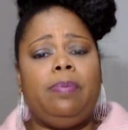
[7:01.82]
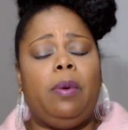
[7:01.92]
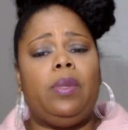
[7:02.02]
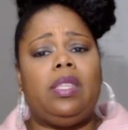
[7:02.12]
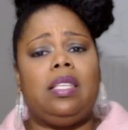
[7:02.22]
been
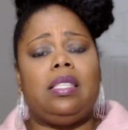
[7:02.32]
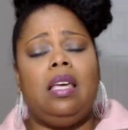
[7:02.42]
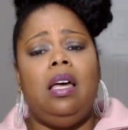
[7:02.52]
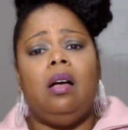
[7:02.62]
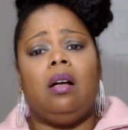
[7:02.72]
with this
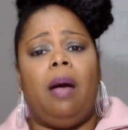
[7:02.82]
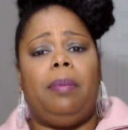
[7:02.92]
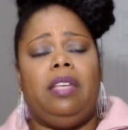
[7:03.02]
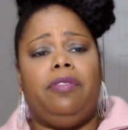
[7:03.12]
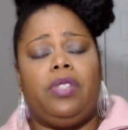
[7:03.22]

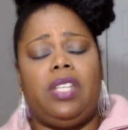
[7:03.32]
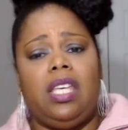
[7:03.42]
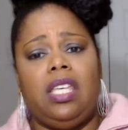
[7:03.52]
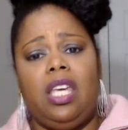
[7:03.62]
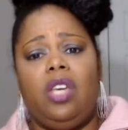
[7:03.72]
company for
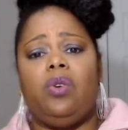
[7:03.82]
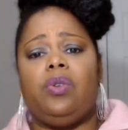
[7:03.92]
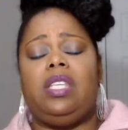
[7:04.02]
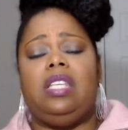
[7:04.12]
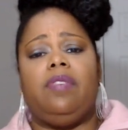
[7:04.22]
10
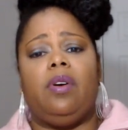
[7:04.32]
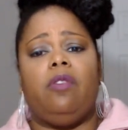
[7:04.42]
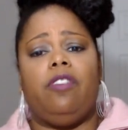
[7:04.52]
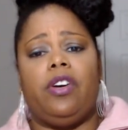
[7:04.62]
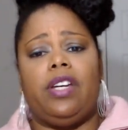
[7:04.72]
years, he's very,
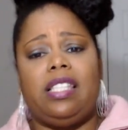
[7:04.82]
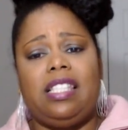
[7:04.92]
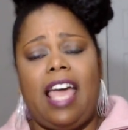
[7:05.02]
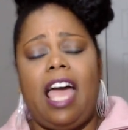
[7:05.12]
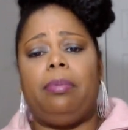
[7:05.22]
very
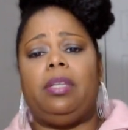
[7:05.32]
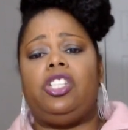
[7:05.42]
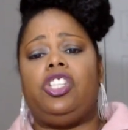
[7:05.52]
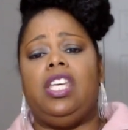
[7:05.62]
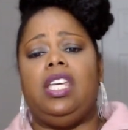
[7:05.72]

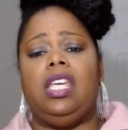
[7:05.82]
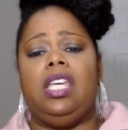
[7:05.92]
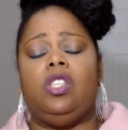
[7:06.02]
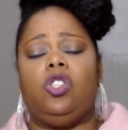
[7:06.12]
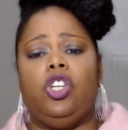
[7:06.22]
established.
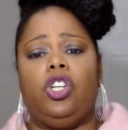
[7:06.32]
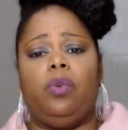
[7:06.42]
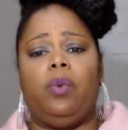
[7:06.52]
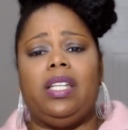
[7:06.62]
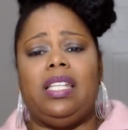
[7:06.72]
He's good at
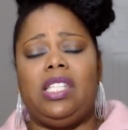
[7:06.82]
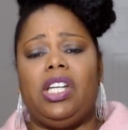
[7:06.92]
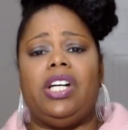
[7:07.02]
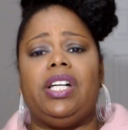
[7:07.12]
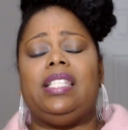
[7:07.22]
what he
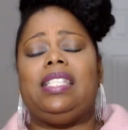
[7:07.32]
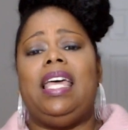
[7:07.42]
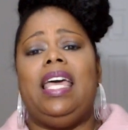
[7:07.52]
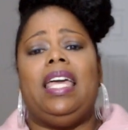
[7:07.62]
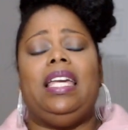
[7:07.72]
does.
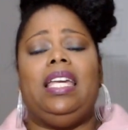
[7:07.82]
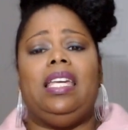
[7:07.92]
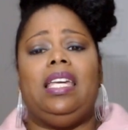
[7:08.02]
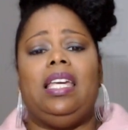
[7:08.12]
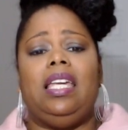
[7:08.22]

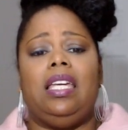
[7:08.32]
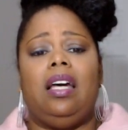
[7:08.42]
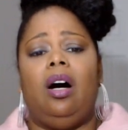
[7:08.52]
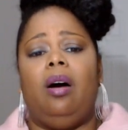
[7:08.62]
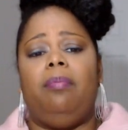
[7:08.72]
He
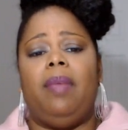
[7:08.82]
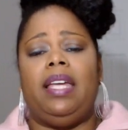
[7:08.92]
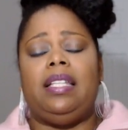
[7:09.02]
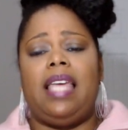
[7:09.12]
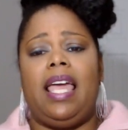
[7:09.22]

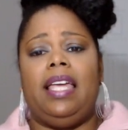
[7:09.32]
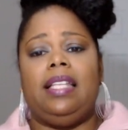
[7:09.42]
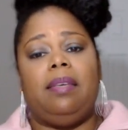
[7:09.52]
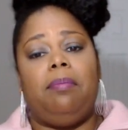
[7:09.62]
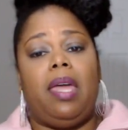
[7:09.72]

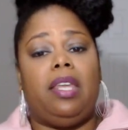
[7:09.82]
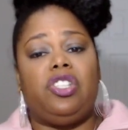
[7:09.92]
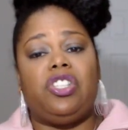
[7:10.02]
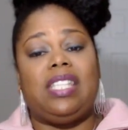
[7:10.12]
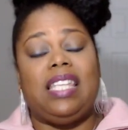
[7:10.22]
maintains and
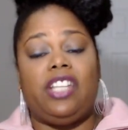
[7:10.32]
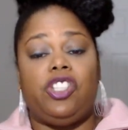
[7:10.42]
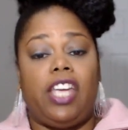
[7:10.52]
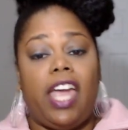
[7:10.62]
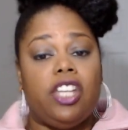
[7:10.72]
manages the
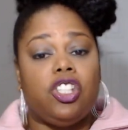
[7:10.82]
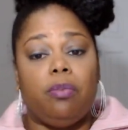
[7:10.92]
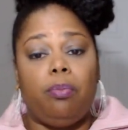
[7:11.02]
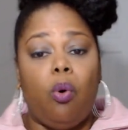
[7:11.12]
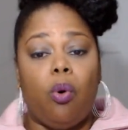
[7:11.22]

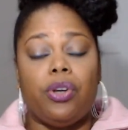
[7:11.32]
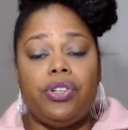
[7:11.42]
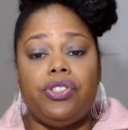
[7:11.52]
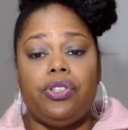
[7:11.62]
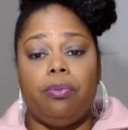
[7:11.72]
education
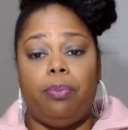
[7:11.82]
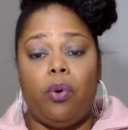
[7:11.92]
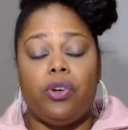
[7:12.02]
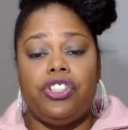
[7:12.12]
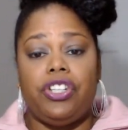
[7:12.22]

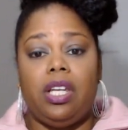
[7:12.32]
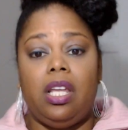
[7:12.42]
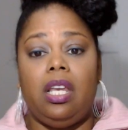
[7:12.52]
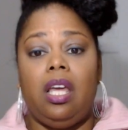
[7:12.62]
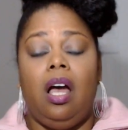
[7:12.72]

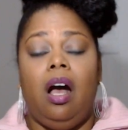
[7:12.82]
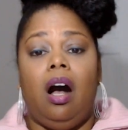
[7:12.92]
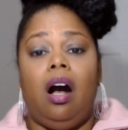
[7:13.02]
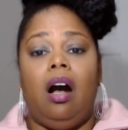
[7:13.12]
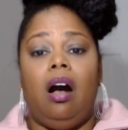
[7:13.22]
portion
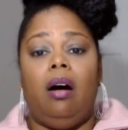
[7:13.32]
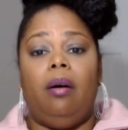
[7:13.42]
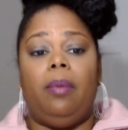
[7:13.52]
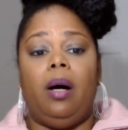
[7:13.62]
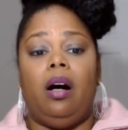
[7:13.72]

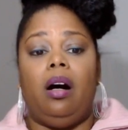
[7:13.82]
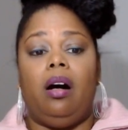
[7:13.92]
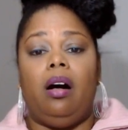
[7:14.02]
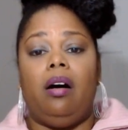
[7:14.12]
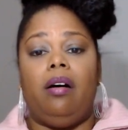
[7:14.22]

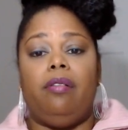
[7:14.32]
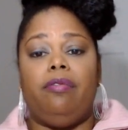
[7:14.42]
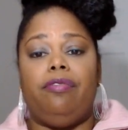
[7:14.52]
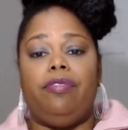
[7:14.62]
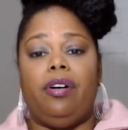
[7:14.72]
of
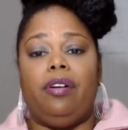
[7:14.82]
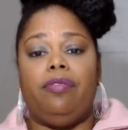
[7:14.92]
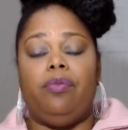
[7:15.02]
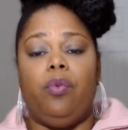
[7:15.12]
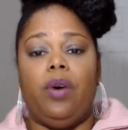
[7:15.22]

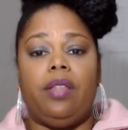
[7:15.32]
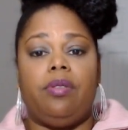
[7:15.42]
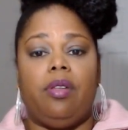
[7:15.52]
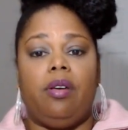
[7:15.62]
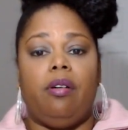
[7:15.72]
what
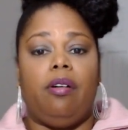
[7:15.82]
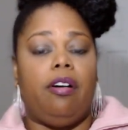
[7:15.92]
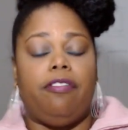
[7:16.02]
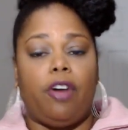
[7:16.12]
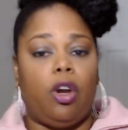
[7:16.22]
the
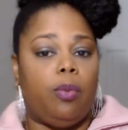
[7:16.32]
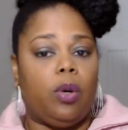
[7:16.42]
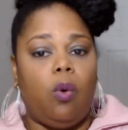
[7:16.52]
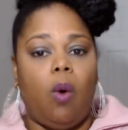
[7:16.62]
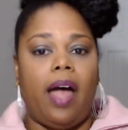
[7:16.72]
firm
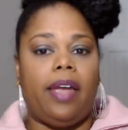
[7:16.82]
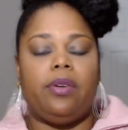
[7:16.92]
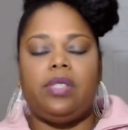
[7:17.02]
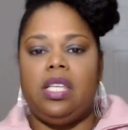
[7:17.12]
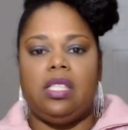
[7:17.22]

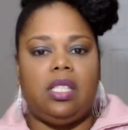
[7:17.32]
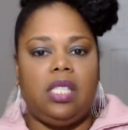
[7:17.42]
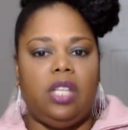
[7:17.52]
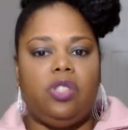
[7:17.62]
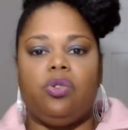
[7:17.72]
requires. He's a
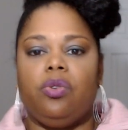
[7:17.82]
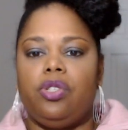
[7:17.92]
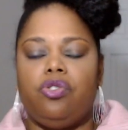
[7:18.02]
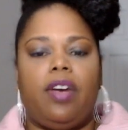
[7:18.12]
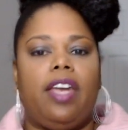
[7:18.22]
teacher, a
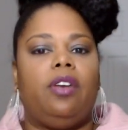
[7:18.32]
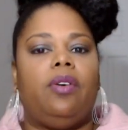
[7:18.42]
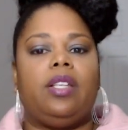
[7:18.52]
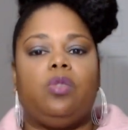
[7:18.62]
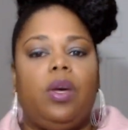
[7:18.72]
trainer,
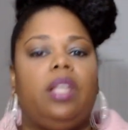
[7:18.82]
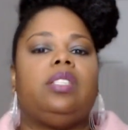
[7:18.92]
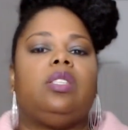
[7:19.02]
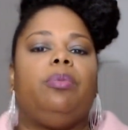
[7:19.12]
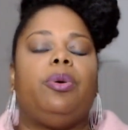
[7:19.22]
as well
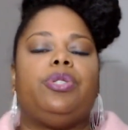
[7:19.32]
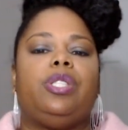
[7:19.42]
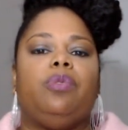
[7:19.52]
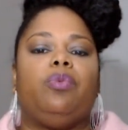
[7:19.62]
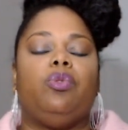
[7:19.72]
as an
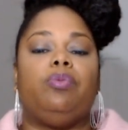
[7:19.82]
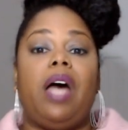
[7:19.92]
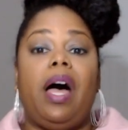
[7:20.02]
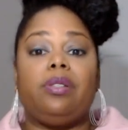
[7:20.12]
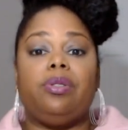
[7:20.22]
emergency room
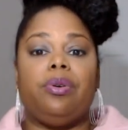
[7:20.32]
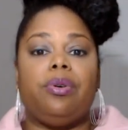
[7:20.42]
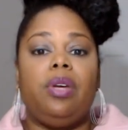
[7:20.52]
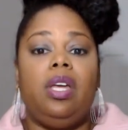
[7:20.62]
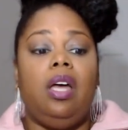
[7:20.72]
doctor.